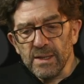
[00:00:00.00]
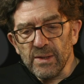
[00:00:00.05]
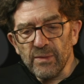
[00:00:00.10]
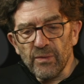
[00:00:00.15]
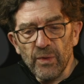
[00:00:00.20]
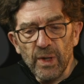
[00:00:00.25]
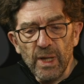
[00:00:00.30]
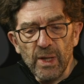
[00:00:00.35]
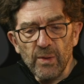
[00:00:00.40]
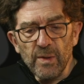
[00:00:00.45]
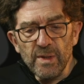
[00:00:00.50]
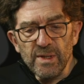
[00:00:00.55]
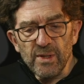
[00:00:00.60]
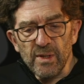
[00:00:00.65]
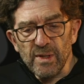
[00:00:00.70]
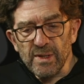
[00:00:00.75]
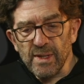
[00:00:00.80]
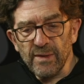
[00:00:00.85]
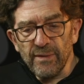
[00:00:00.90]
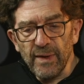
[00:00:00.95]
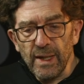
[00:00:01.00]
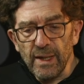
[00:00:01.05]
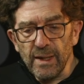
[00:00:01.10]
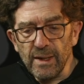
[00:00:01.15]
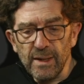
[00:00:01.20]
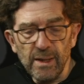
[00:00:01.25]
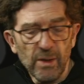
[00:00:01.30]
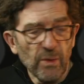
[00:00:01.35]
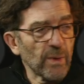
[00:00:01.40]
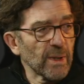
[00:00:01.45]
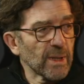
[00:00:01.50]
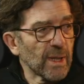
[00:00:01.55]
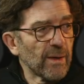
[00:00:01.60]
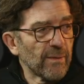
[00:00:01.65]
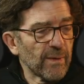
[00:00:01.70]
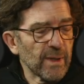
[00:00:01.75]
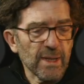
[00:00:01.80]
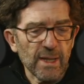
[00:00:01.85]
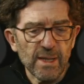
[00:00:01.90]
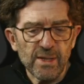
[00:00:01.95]
frequency or severity or
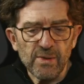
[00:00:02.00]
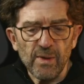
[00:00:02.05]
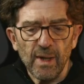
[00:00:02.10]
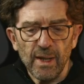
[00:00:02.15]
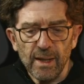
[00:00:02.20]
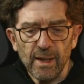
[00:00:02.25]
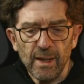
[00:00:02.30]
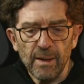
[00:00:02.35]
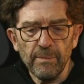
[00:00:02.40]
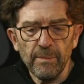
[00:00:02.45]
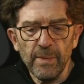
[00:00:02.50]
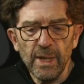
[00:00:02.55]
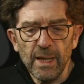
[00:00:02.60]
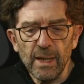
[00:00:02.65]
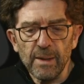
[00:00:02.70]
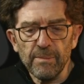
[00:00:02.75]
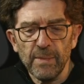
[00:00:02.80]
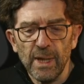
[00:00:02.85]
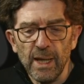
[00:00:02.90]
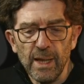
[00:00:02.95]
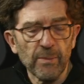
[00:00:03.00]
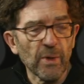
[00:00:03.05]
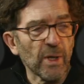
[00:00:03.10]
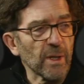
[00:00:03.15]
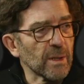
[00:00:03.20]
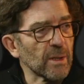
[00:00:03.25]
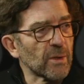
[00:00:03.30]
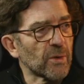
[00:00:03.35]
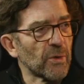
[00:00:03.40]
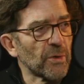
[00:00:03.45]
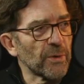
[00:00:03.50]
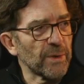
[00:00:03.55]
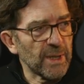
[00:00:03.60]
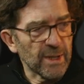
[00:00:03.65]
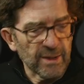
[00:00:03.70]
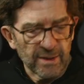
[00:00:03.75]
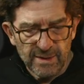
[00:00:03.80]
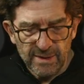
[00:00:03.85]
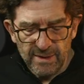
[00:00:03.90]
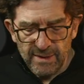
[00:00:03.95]
whatever it is, so I can make my model
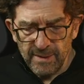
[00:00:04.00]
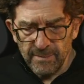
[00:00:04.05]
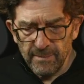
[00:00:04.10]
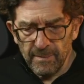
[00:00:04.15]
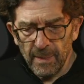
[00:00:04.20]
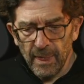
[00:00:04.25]
coherent.